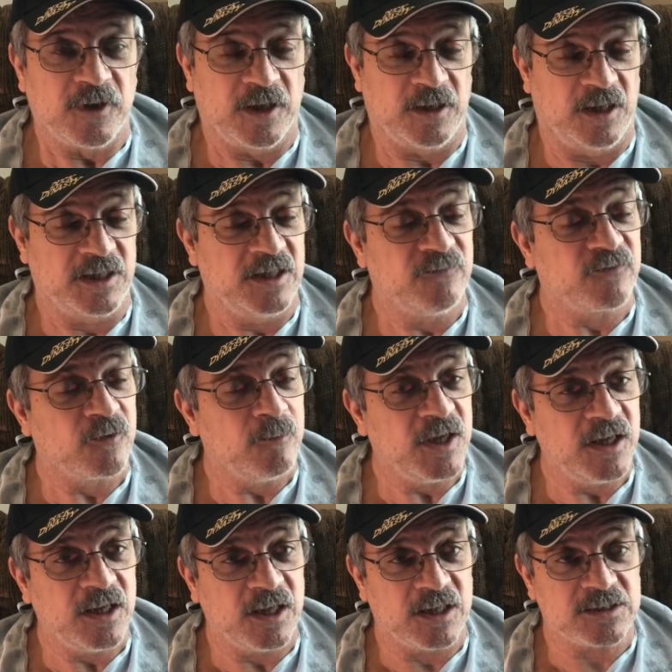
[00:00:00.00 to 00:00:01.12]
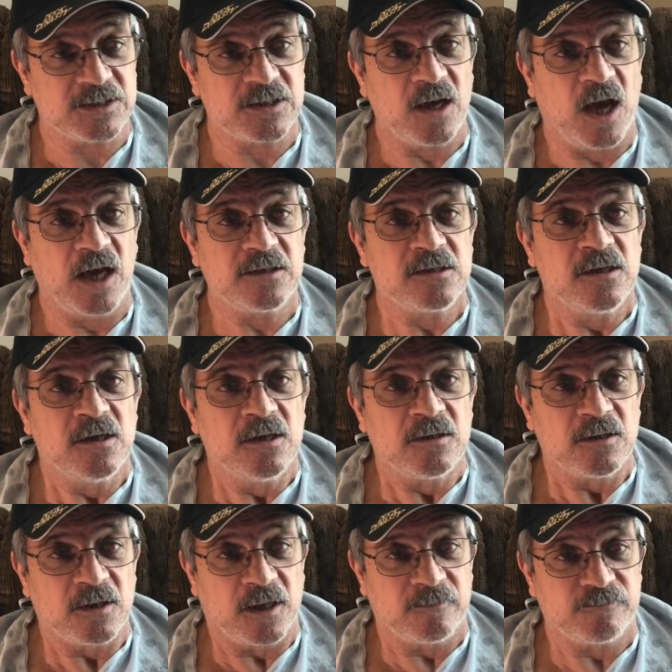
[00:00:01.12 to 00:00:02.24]
and lucky for me, it's not.
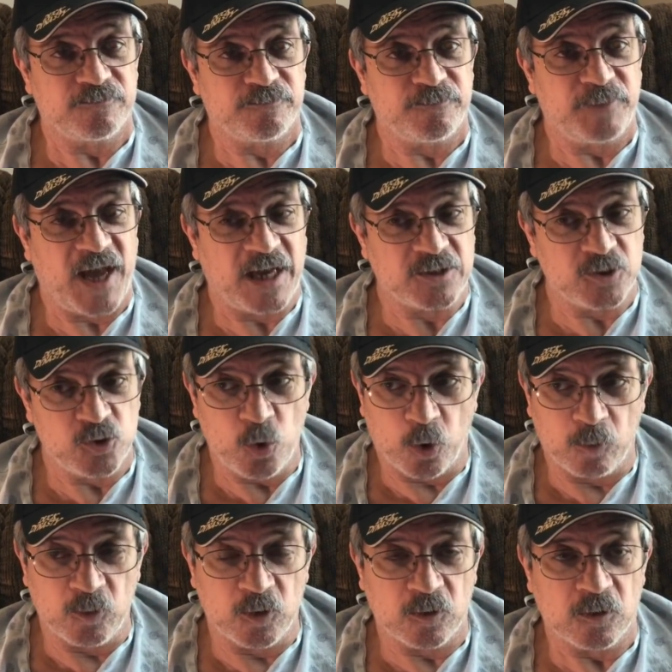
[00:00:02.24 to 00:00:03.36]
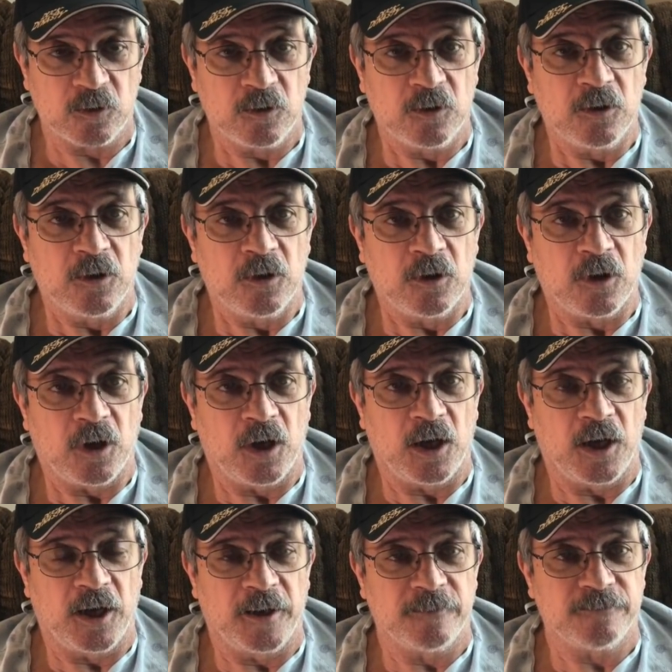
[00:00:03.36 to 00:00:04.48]
I'm back to normal.
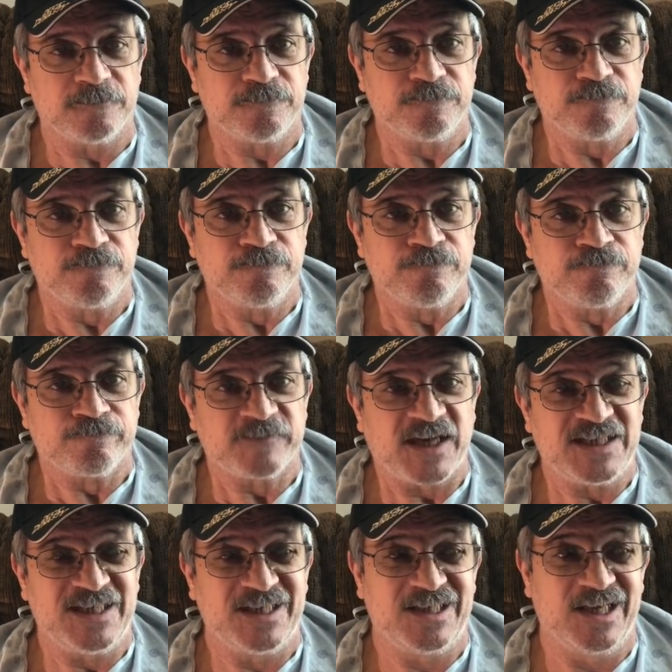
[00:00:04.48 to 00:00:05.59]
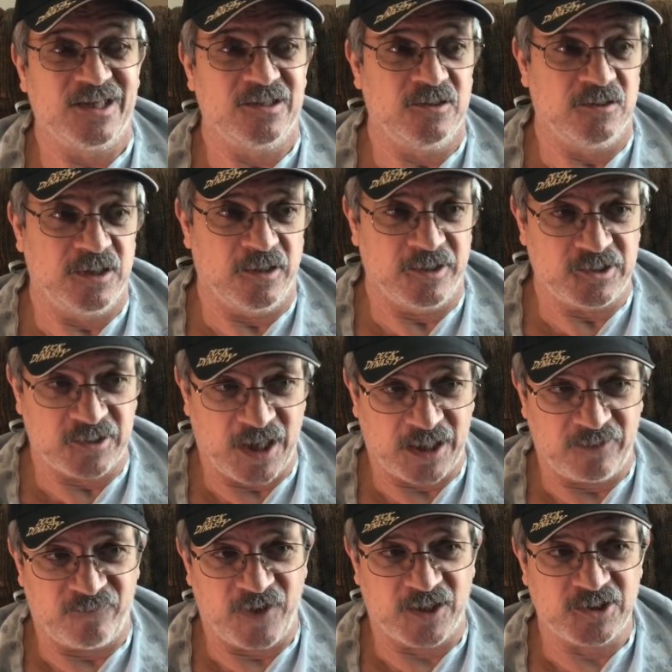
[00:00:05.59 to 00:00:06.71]
Um, I did get a urinary
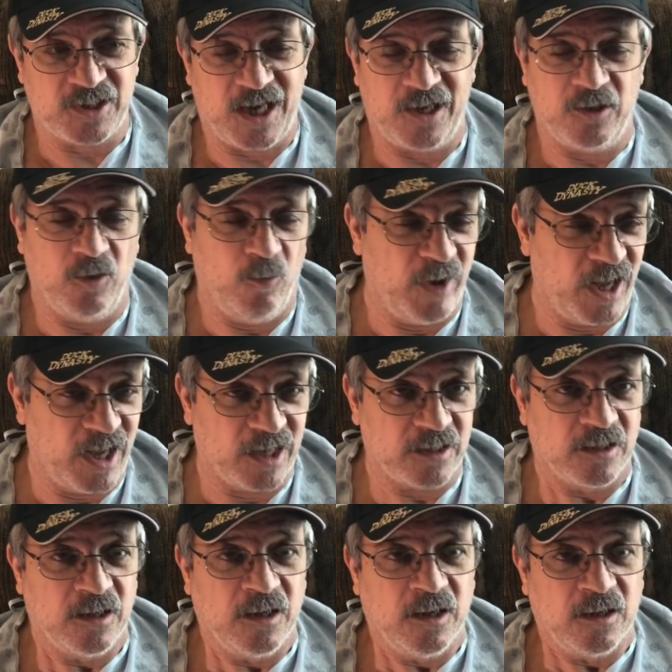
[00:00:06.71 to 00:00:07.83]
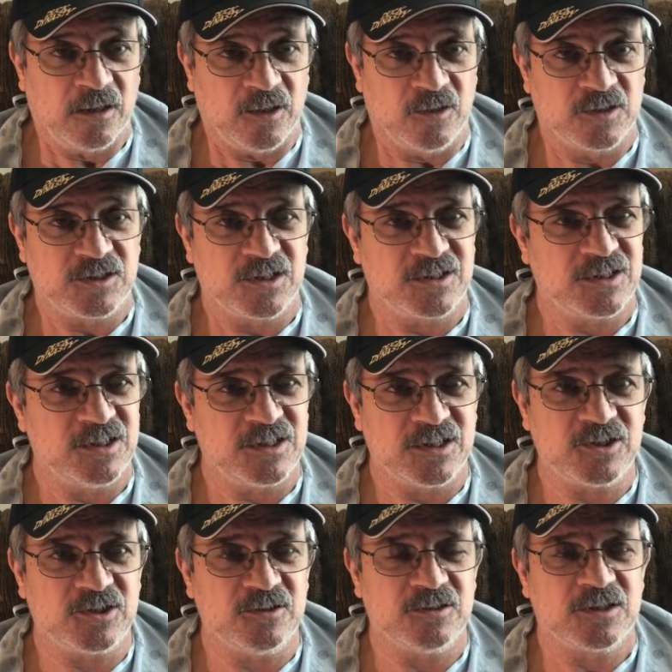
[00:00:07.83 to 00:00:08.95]
tract infection, had to go back. You know, it's just these
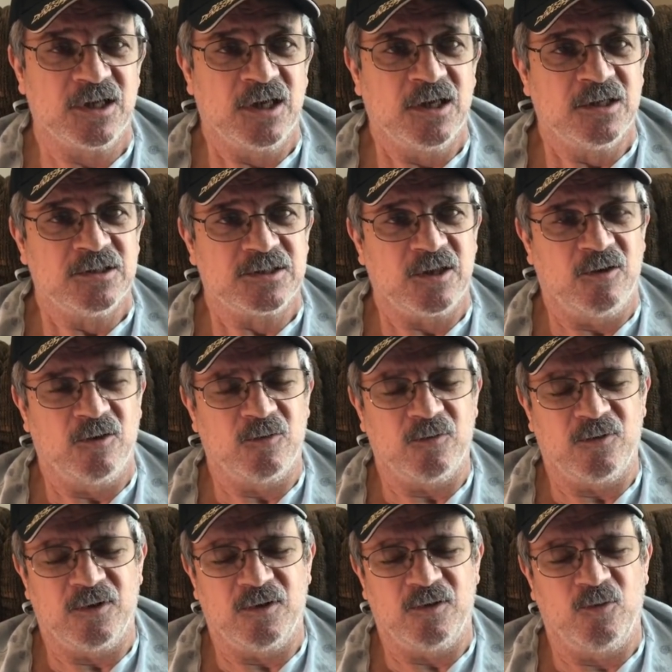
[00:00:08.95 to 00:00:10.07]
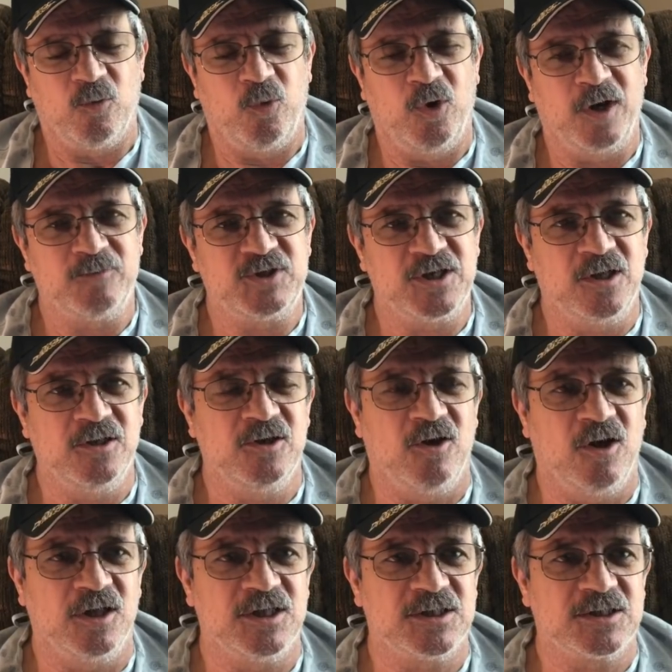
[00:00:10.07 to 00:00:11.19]
issues. So, what I'm telling you
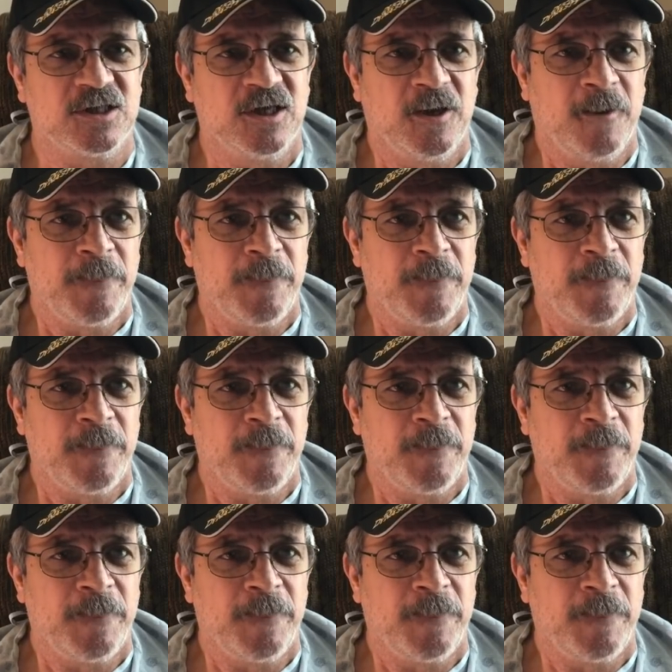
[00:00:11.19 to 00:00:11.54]
all is,